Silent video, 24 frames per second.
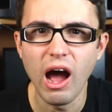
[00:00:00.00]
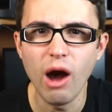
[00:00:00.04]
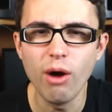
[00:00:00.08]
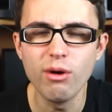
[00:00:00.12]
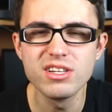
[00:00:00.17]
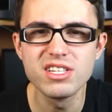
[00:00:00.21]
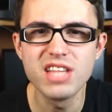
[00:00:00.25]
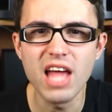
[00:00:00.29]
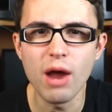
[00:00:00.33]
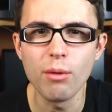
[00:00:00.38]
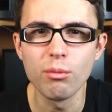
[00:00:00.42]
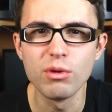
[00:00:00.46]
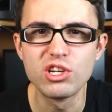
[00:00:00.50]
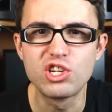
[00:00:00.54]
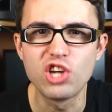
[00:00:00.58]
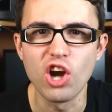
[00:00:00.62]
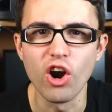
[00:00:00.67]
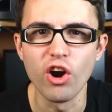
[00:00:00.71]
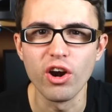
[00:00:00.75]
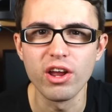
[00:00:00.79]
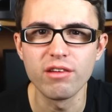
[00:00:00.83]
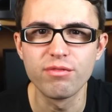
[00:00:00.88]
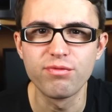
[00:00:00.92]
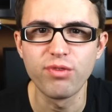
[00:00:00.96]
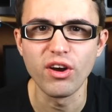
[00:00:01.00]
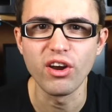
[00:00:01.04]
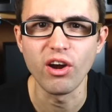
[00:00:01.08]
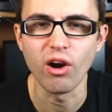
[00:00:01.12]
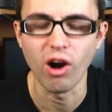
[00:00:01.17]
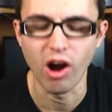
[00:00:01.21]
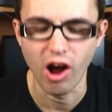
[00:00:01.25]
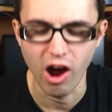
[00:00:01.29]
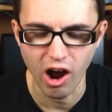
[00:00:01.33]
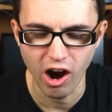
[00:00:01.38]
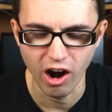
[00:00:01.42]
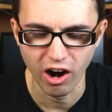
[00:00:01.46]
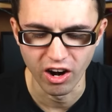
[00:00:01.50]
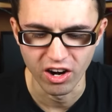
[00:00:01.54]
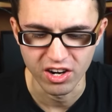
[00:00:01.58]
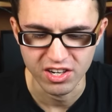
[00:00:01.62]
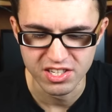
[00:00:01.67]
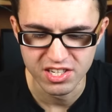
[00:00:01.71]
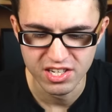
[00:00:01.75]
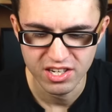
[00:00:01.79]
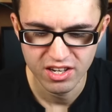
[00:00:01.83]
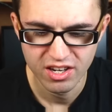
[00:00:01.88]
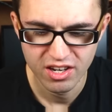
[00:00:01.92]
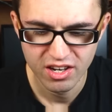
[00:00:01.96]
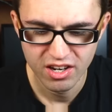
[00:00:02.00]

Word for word: How is that returning for your heart?